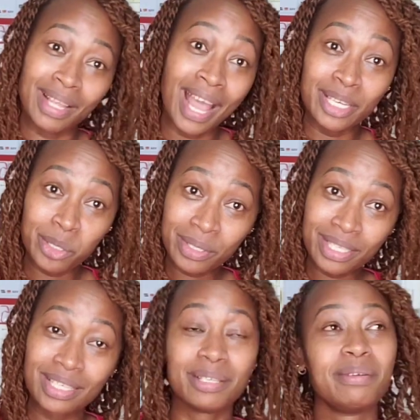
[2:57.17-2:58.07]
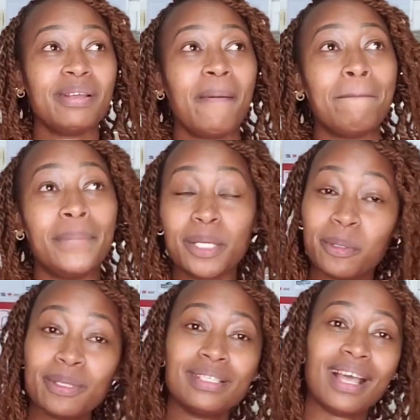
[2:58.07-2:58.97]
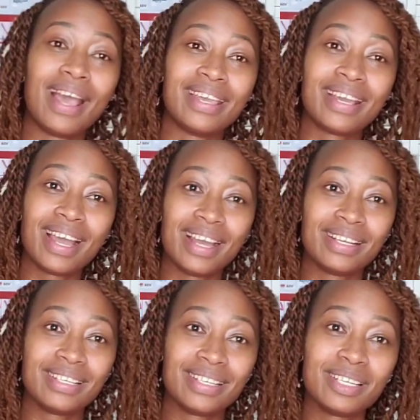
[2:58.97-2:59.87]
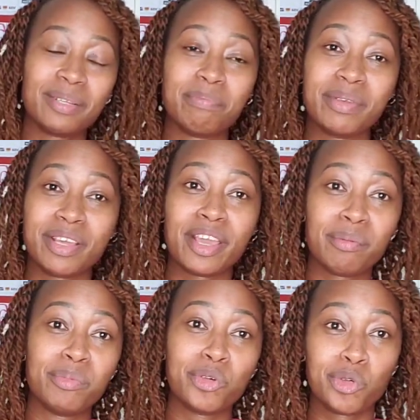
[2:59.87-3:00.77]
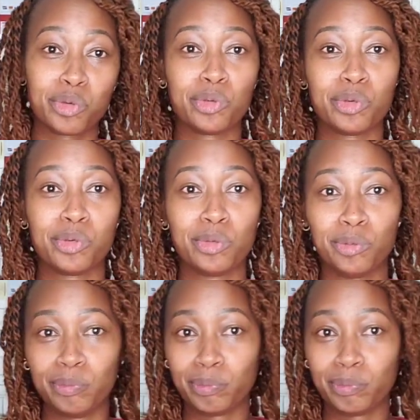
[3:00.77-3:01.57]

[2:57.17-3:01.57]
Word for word: I don't because I can't be able to